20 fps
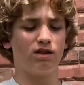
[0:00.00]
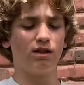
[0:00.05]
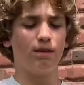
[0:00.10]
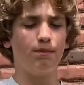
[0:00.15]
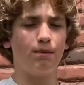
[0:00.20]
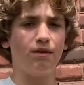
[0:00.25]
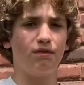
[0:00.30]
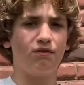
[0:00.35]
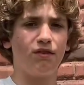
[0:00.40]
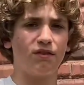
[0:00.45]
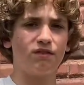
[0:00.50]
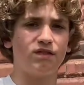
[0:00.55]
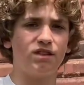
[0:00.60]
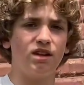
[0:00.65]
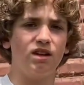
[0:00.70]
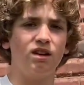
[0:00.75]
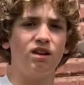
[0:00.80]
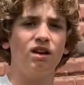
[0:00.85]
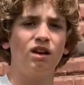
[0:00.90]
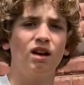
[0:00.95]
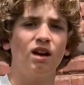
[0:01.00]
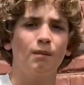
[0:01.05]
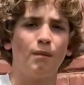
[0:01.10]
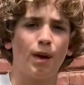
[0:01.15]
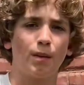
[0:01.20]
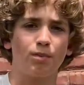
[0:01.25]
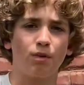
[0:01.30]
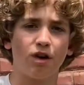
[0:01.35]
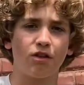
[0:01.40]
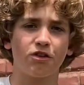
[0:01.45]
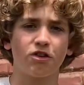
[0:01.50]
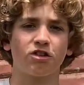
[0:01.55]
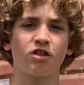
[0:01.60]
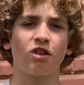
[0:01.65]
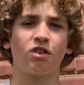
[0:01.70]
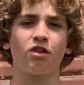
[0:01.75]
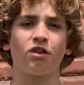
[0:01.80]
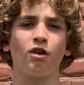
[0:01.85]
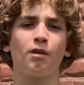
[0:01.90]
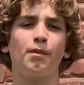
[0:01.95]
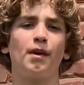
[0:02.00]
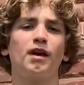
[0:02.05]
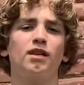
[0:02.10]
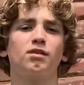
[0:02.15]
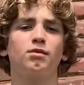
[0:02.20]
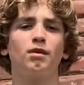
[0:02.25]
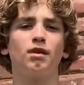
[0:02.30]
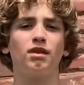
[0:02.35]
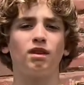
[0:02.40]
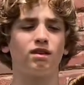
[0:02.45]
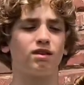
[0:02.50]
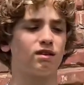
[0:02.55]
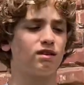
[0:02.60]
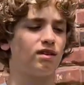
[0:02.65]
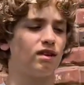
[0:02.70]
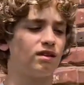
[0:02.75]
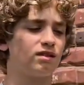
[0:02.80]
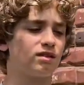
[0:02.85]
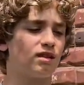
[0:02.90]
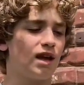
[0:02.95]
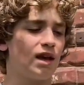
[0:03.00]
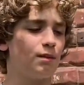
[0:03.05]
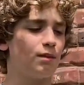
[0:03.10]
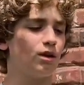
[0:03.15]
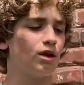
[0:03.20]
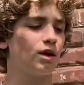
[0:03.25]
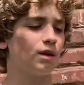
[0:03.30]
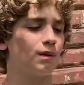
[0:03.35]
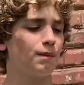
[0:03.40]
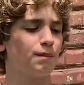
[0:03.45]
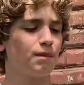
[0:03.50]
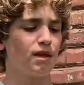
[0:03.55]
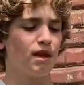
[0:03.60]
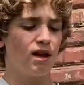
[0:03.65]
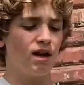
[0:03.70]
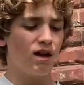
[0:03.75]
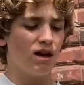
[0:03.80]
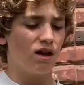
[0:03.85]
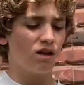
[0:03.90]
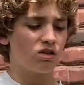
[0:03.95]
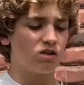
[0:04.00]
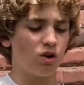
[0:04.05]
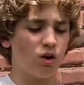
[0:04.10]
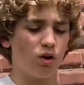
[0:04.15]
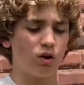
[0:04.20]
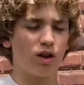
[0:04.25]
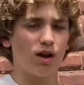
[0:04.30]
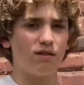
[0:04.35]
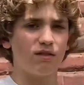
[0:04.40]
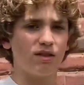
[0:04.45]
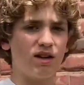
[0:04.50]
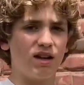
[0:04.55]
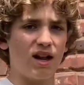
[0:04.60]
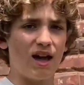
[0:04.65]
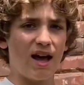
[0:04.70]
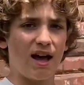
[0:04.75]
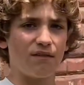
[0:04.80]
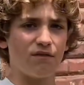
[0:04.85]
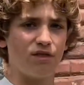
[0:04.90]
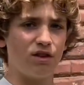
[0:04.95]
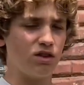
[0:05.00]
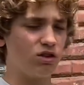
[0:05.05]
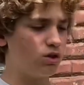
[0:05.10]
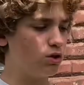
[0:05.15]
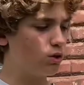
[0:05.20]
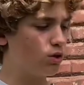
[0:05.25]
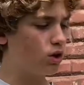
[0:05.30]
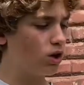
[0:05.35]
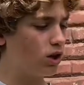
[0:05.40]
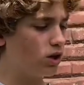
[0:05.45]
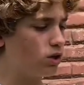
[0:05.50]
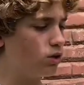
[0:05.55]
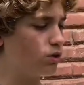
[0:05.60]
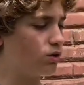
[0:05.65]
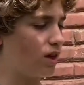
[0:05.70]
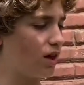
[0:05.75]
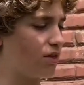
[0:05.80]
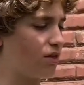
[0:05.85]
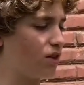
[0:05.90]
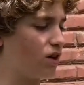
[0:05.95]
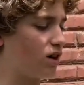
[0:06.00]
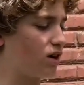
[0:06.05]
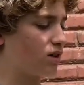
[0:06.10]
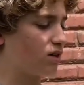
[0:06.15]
DP15. My brother is a third baseman. This is his gamer. So 11.5 inch you could use at third.